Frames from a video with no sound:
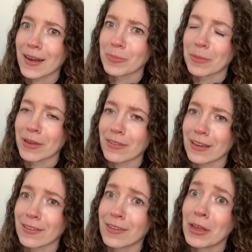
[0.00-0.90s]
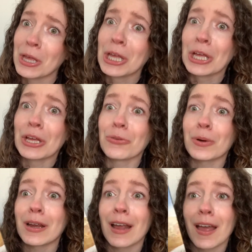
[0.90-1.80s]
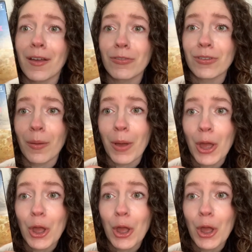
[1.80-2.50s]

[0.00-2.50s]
to biscuits because we're gonna have some